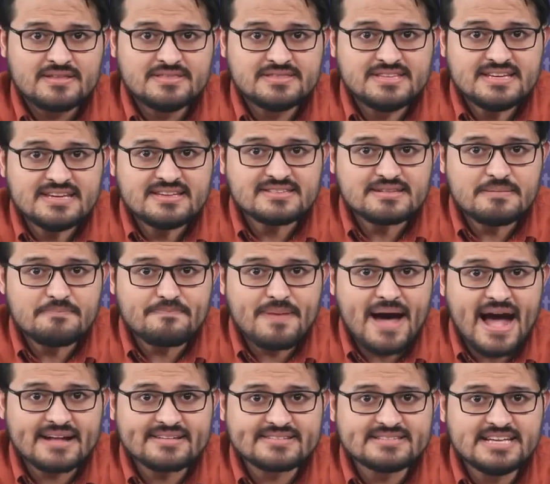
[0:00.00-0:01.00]
These
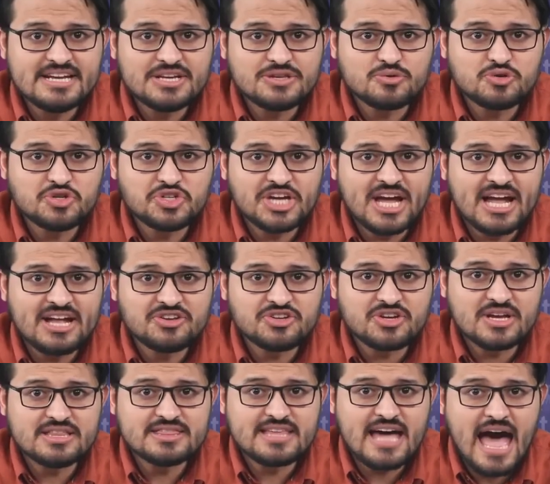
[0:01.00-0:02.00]
impacts lead to
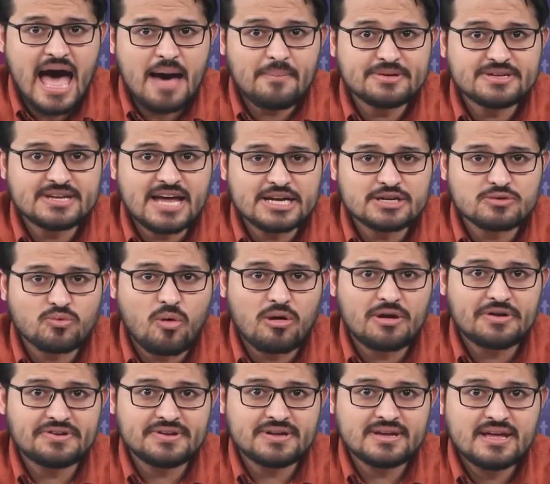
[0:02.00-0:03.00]
change in the habitat
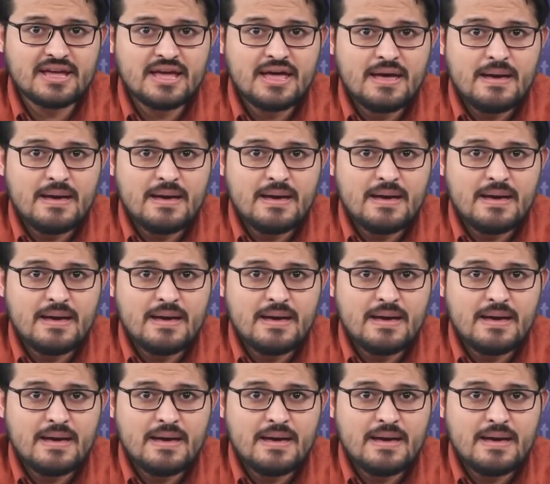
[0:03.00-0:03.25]
quality.